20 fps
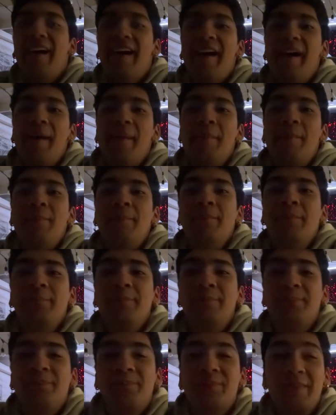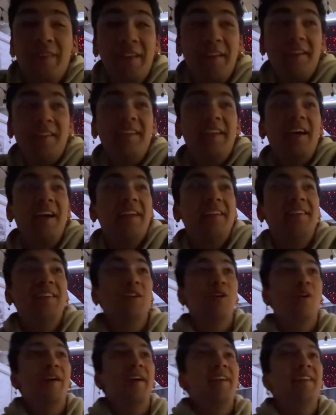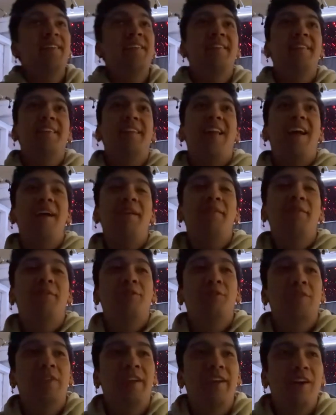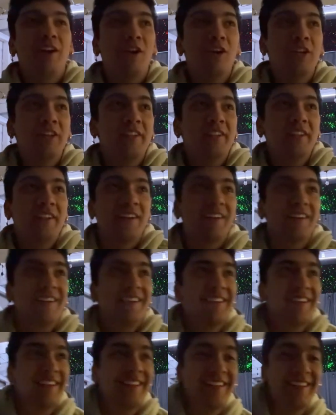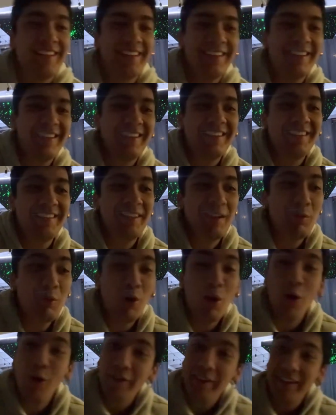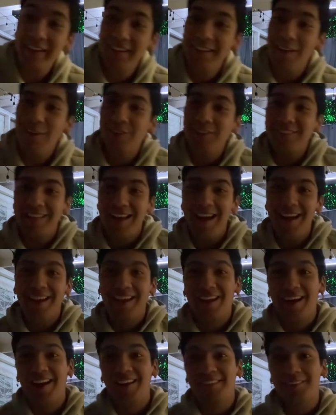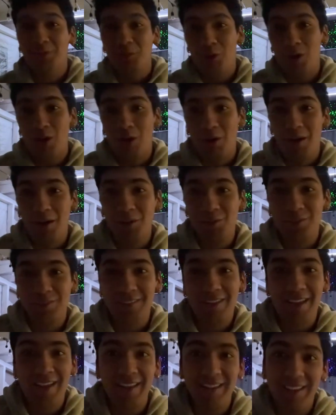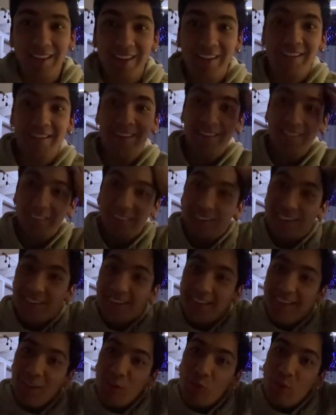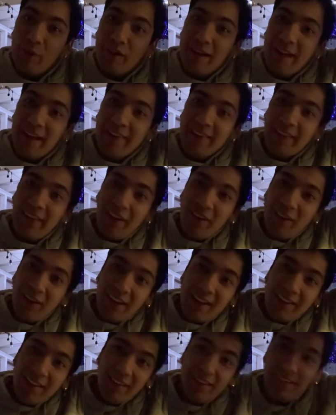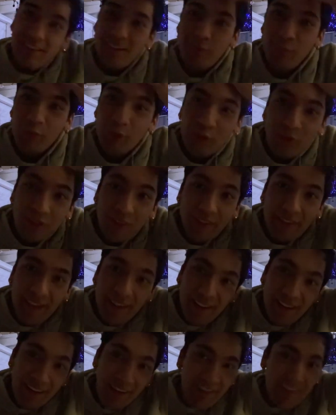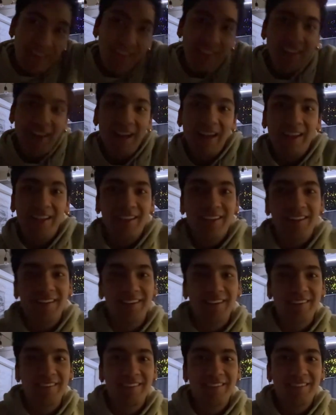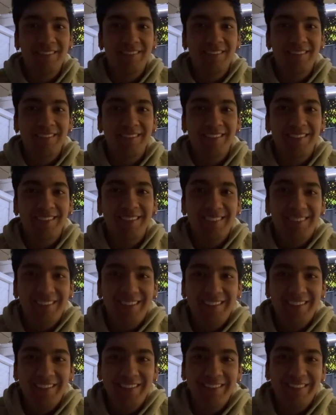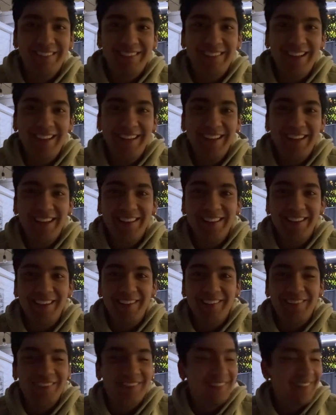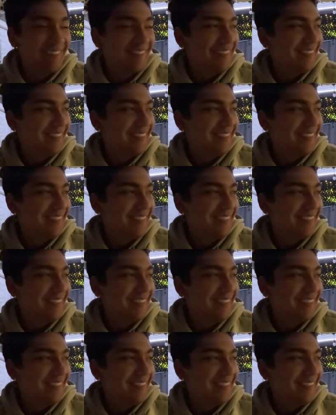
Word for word: Um, yeah, DOA's live earlier they were all eating outside, guys. They were all outside. Like, like we're not there. Like, they think we're only there in the night, you know? He was yelling at them.